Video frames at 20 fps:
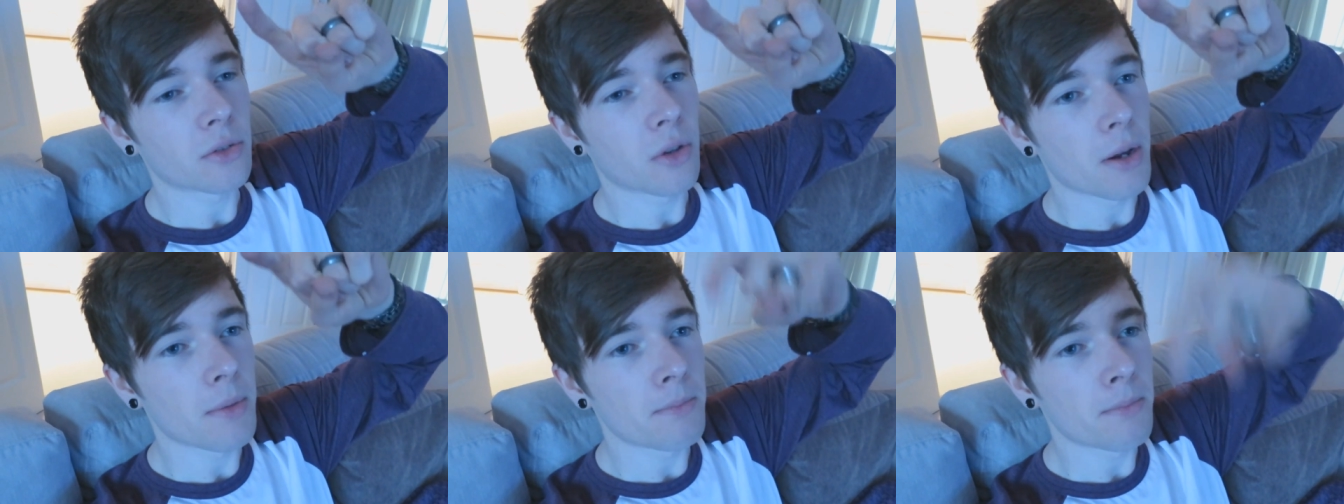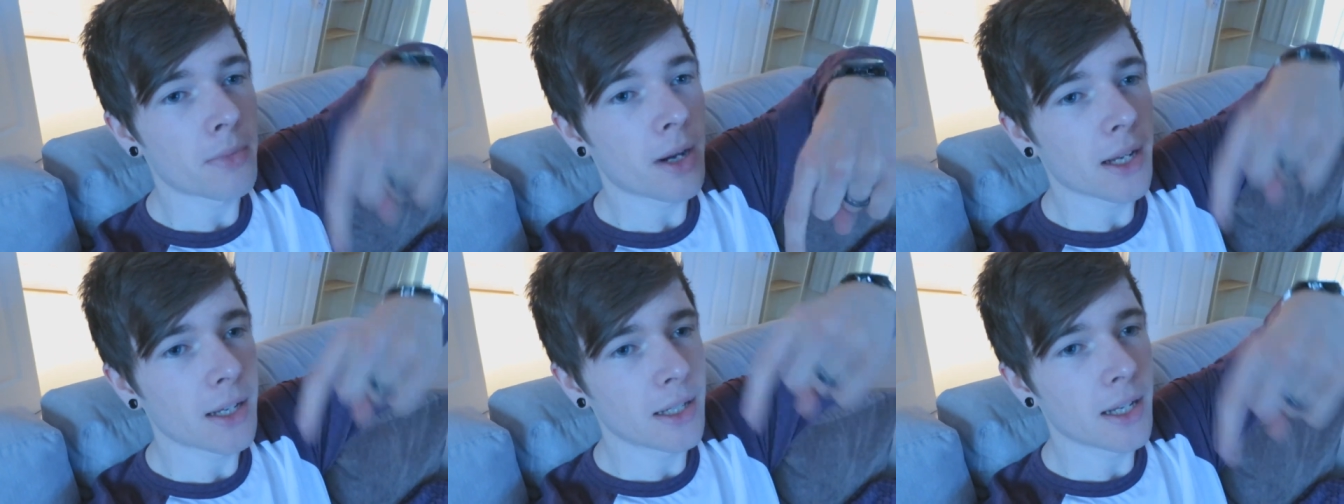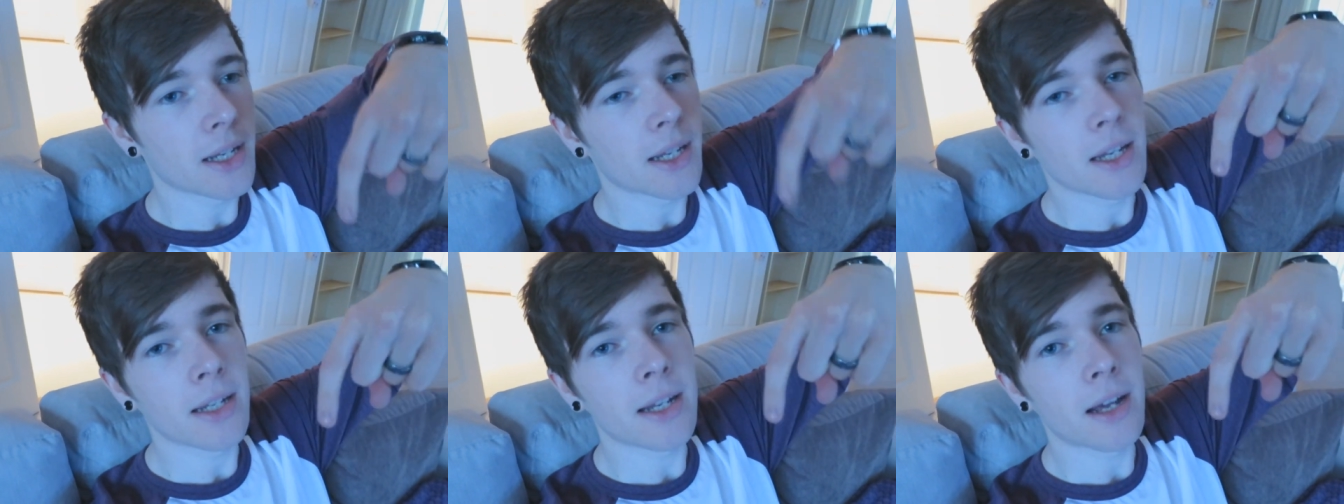so I might
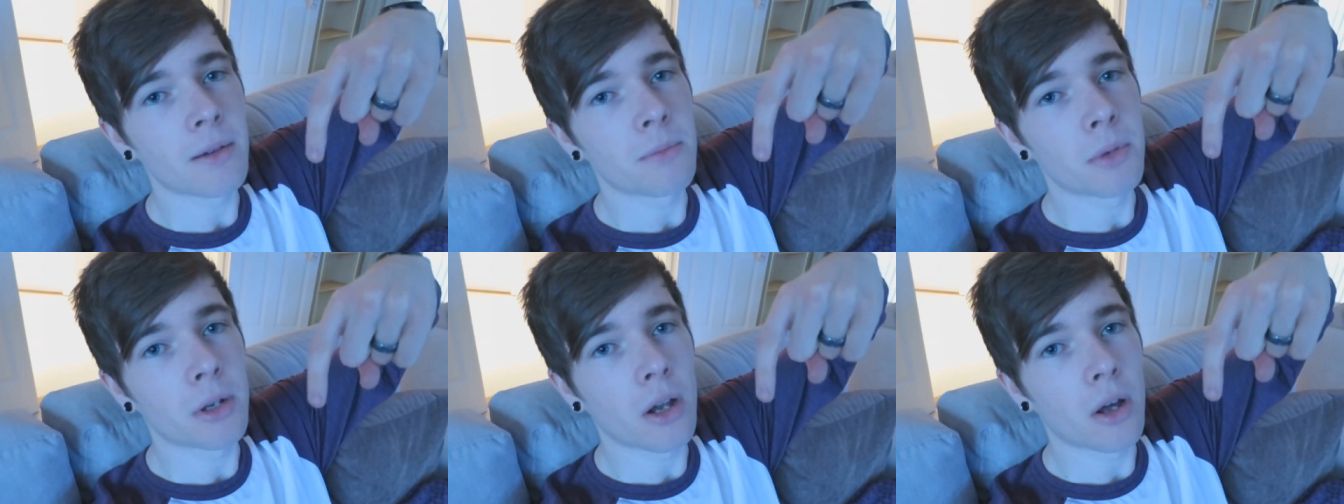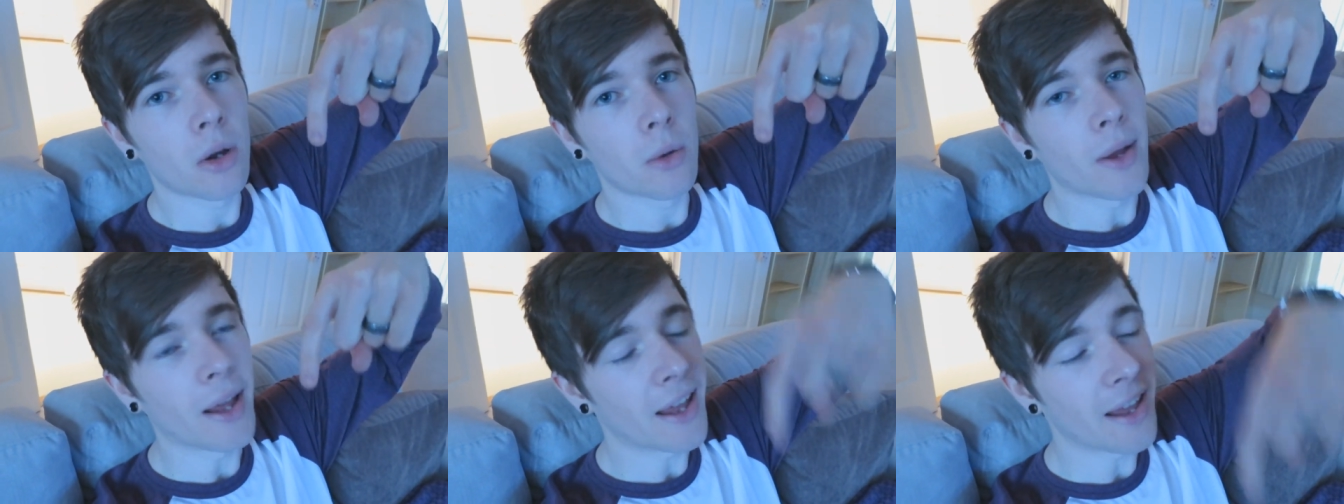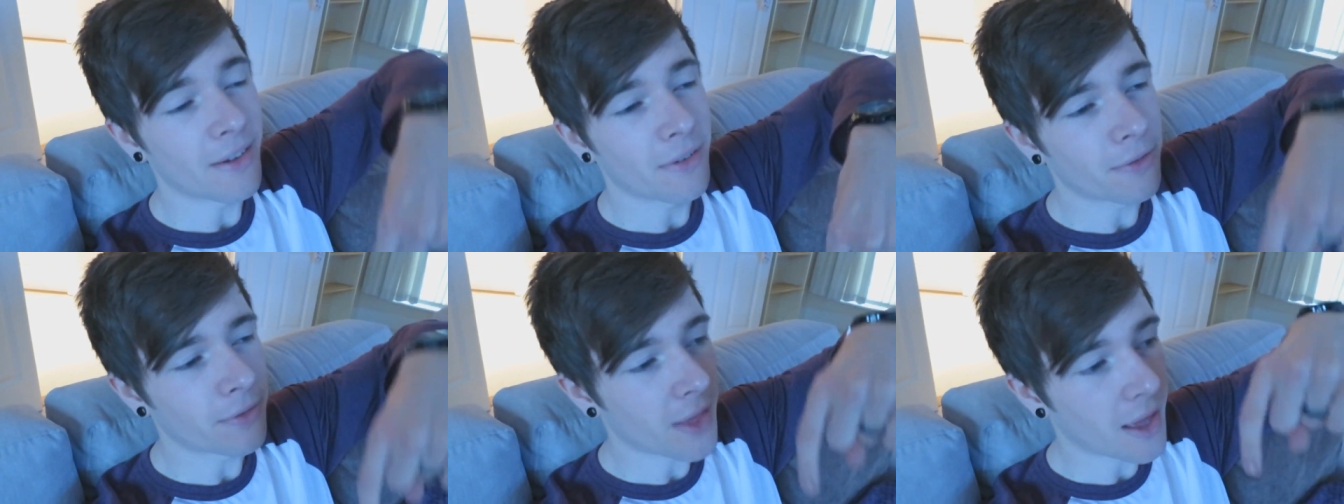link it down below
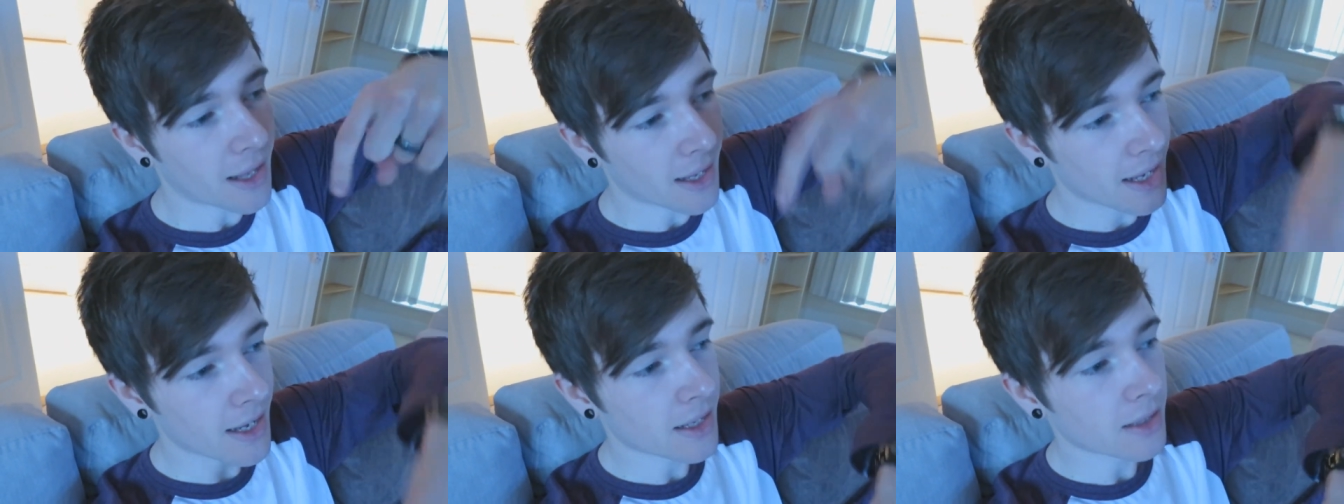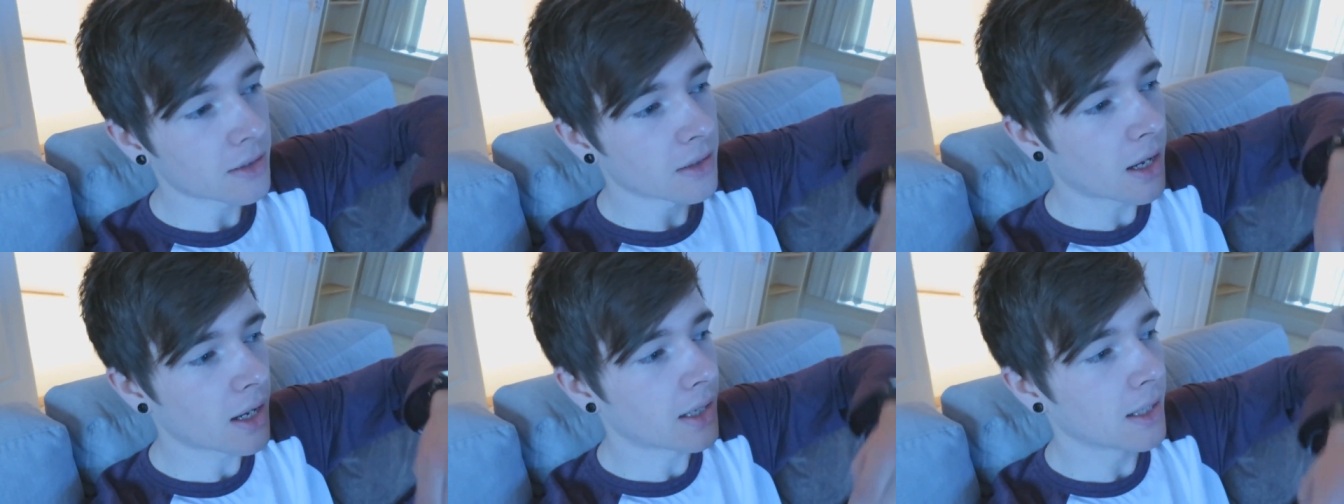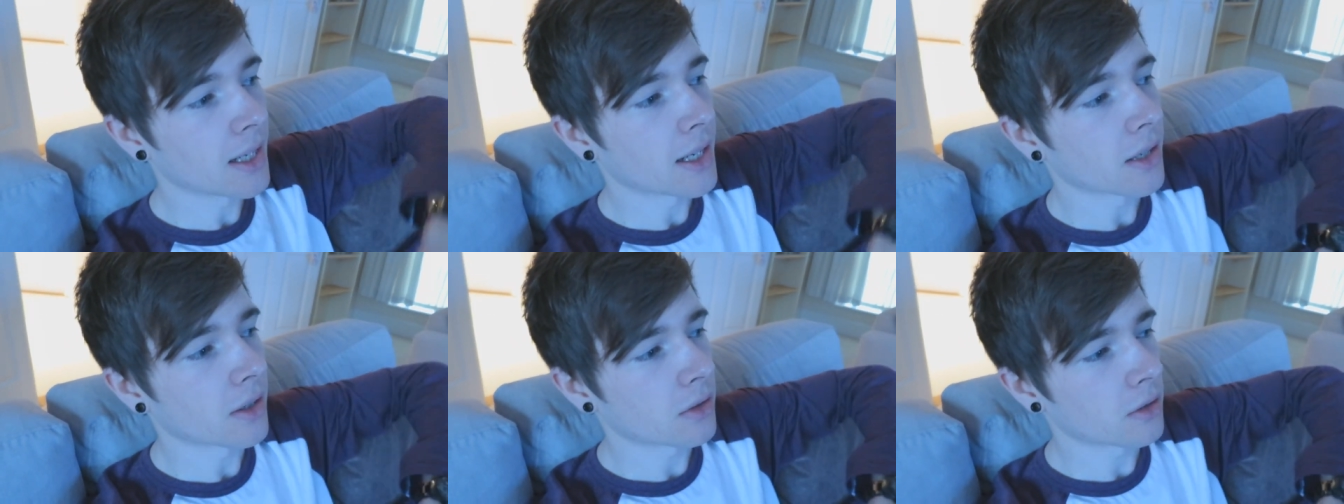if there is a
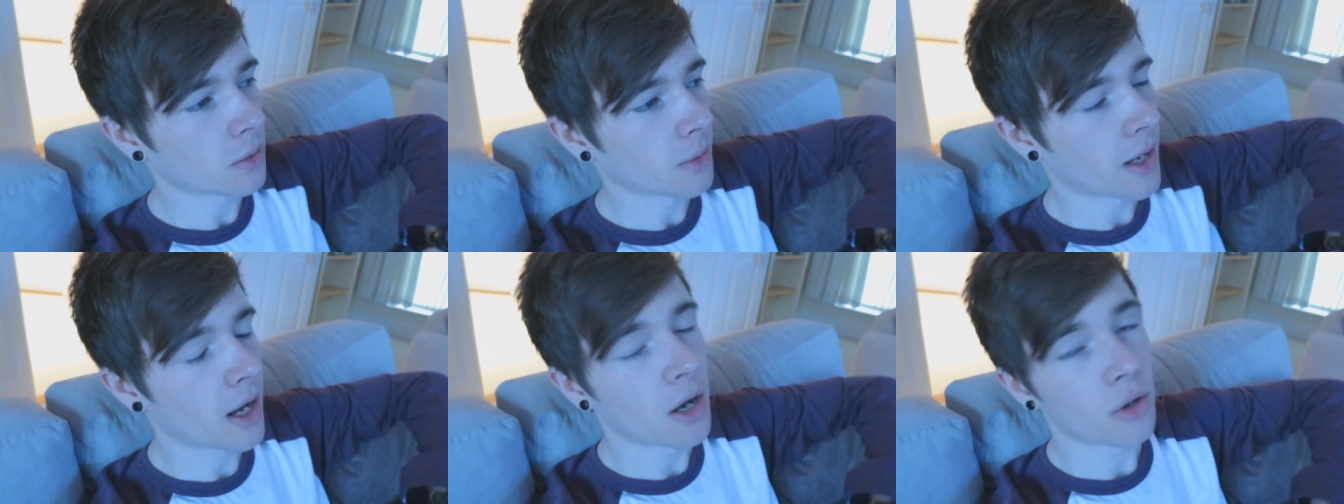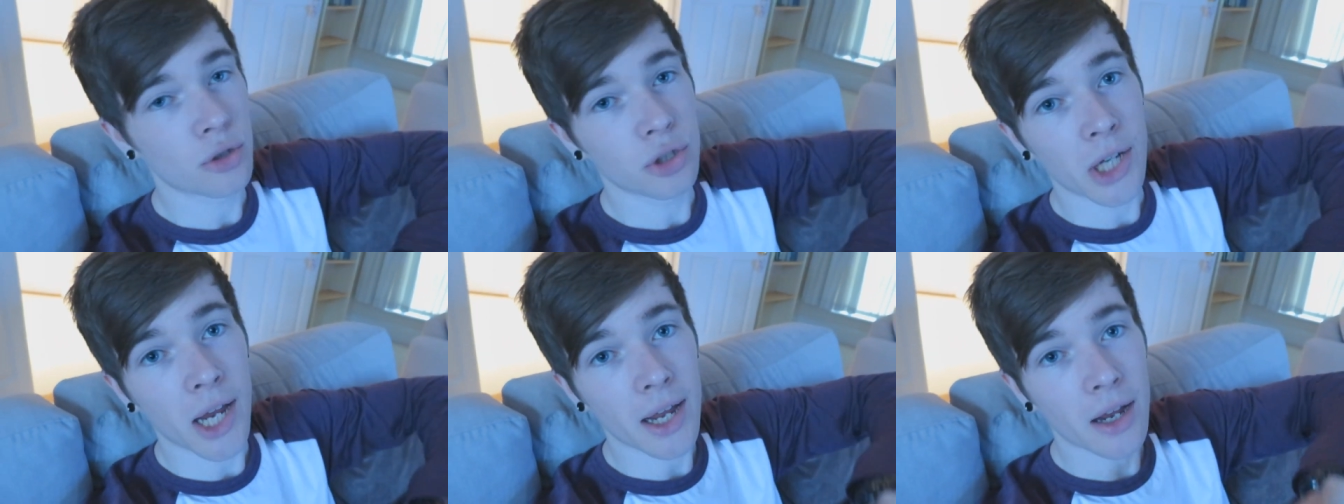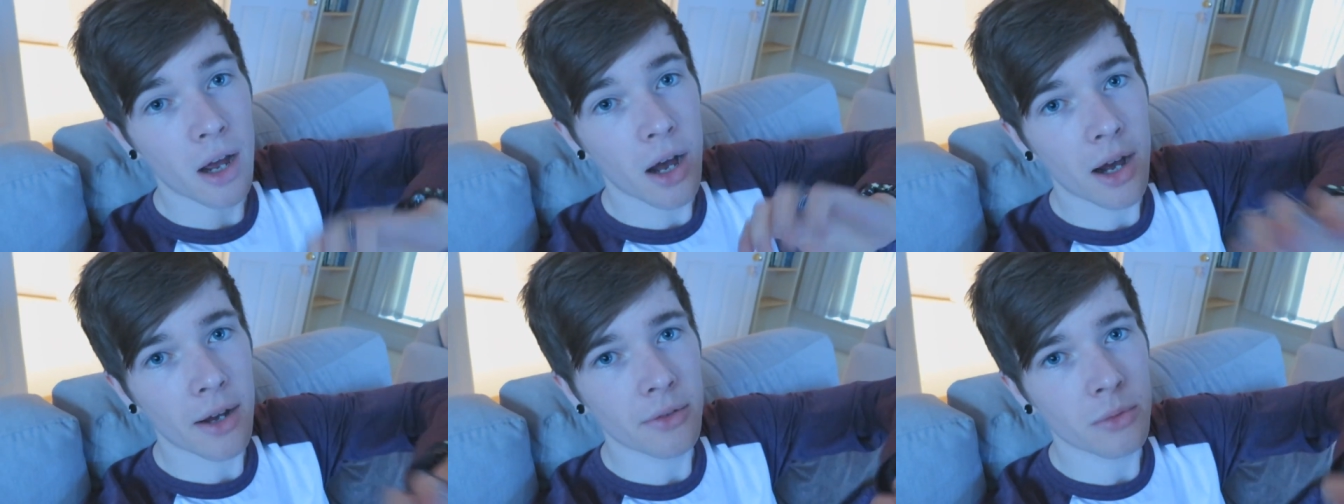link to it. I'll
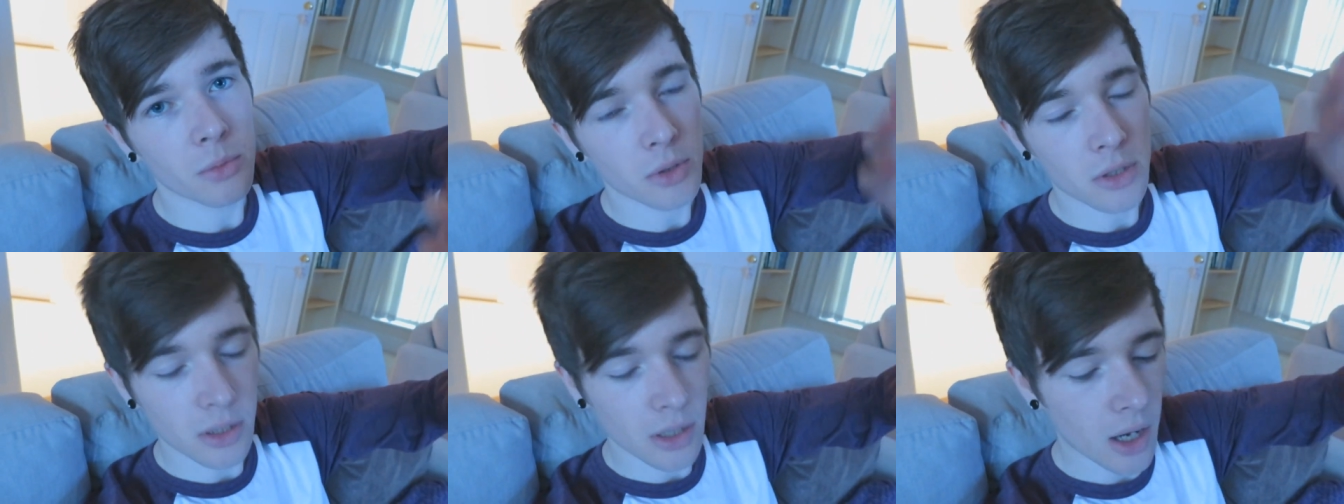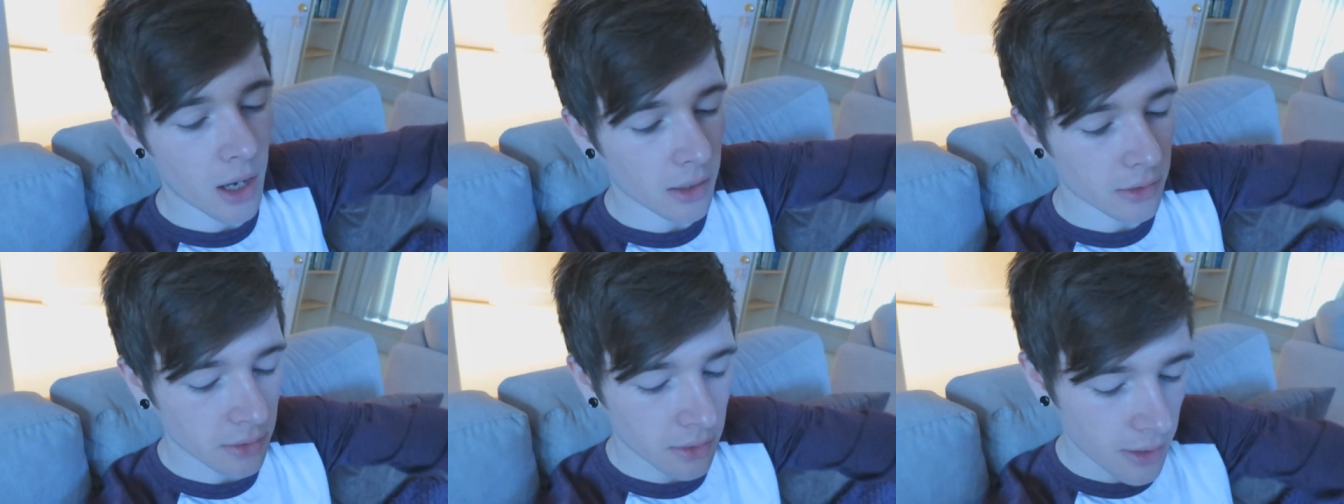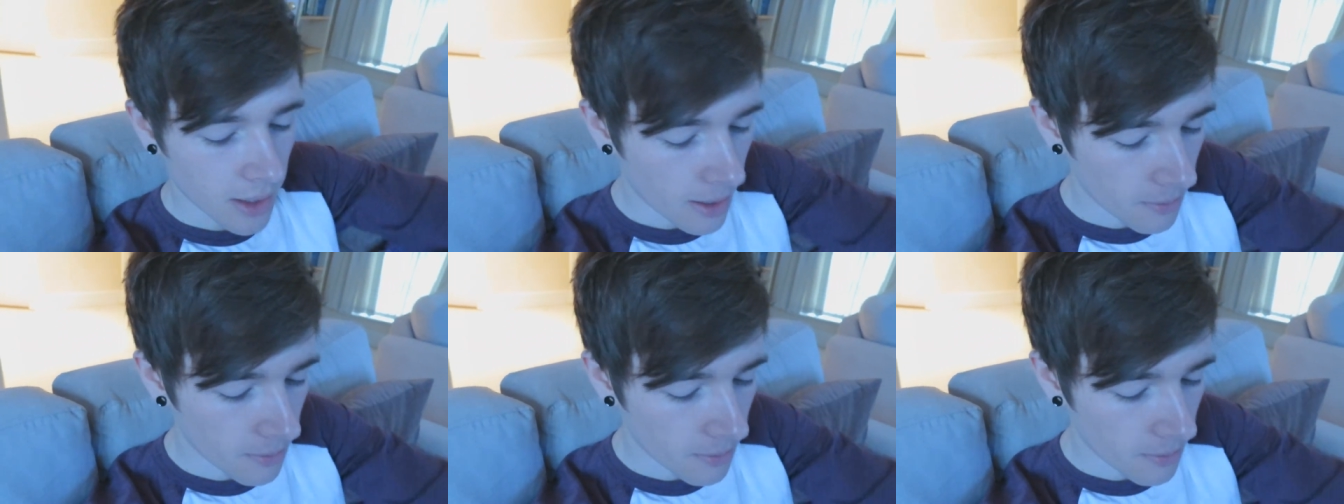check afterwards and ask